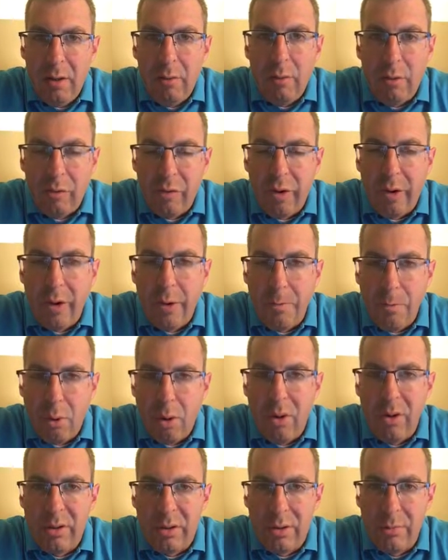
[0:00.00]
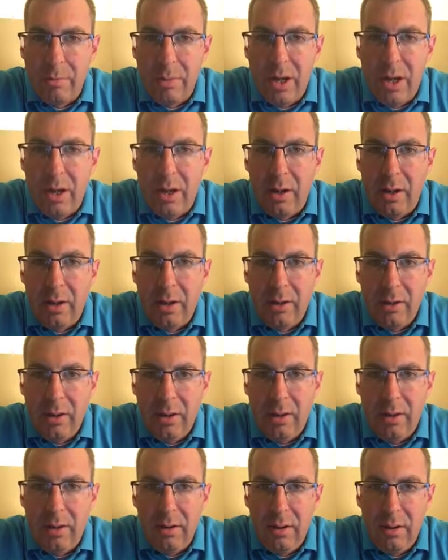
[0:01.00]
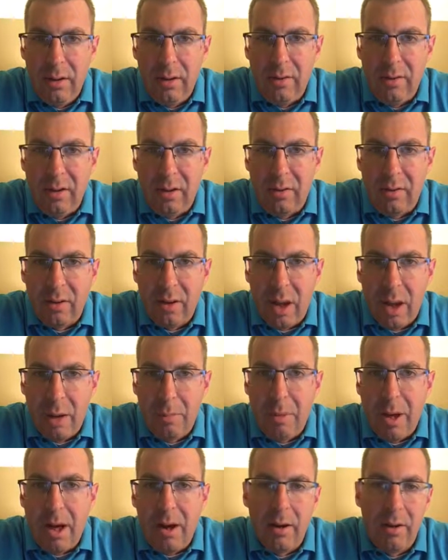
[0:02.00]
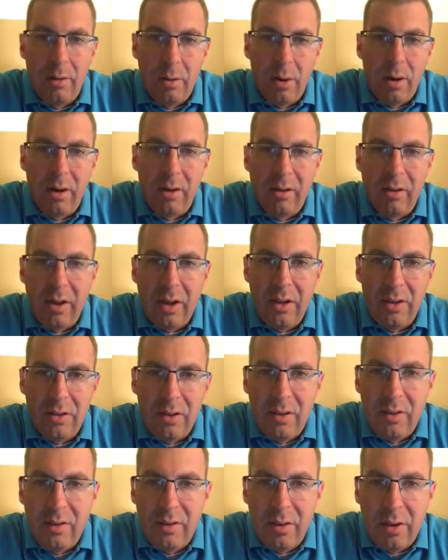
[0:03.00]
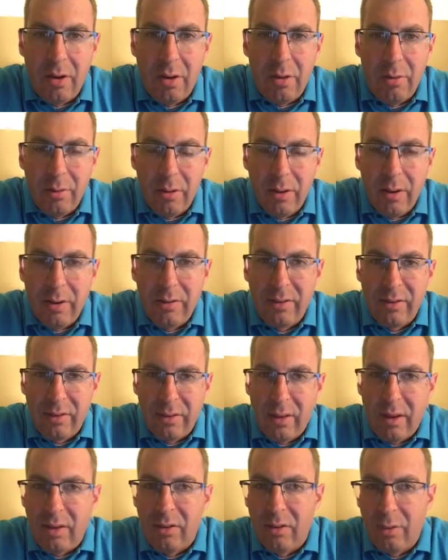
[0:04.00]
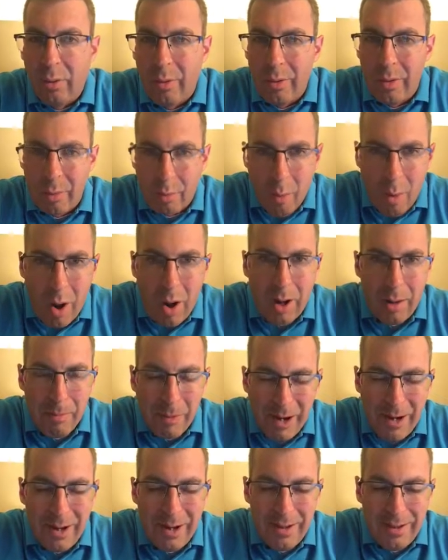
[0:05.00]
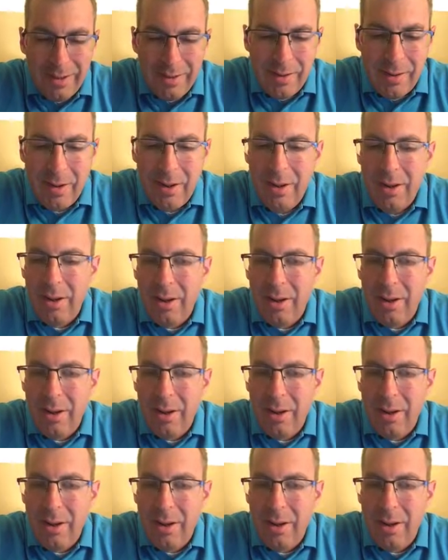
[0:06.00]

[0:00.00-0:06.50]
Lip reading: was very important to me, and it says a lot about an organization. So that's sort of the why behind it.